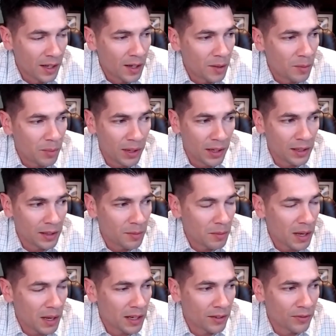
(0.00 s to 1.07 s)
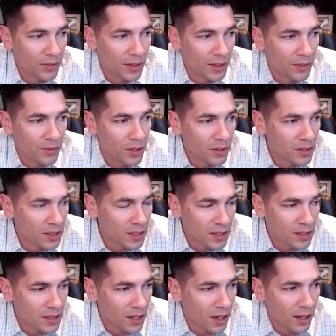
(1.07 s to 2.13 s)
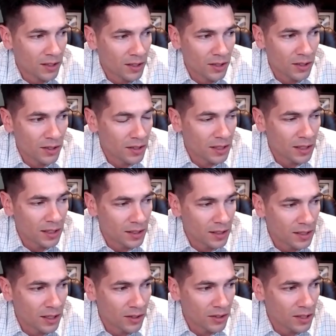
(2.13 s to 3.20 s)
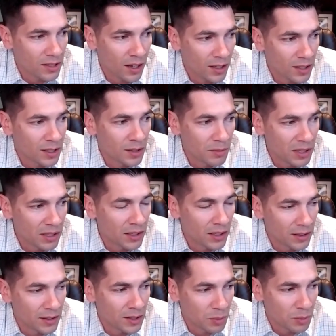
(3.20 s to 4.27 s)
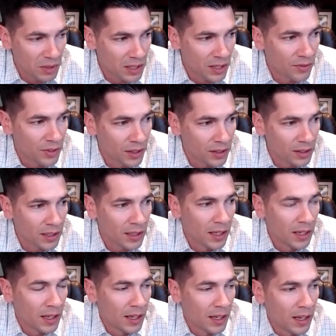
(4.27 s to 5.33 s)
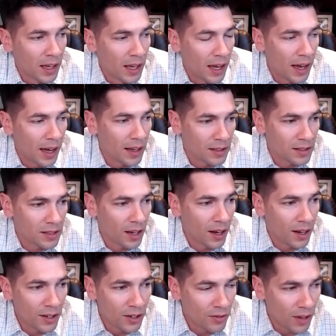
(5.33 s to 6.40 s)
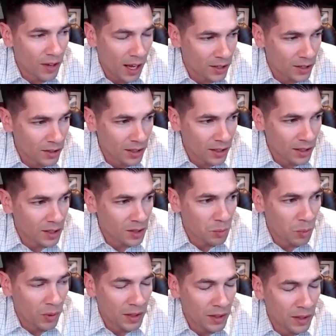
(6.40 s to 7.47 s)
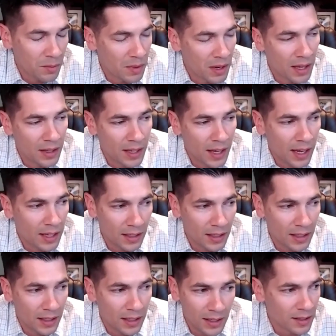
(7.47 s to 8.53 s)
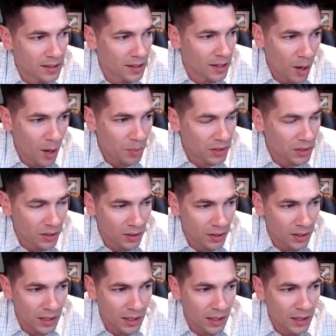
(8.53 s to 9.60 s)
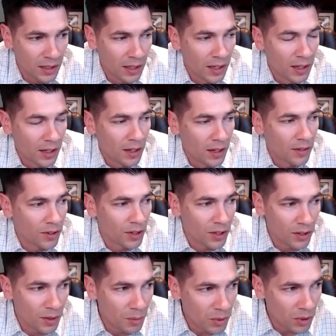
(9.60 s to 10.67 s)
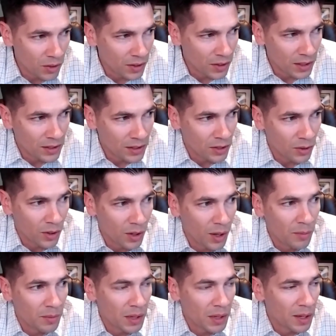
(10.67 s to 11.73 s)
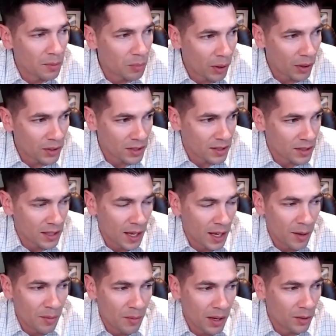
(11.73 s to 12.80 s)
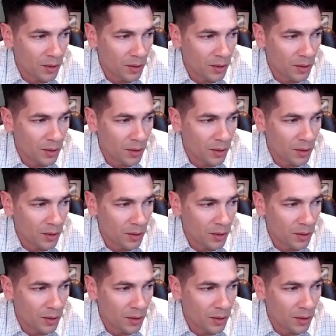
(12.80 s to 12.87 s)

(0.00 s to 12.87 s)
But man, if you see stocks, or you see casino stocks in specifically as undervalued at this point, man, that is an opportunity for you to move into them and purchase them. And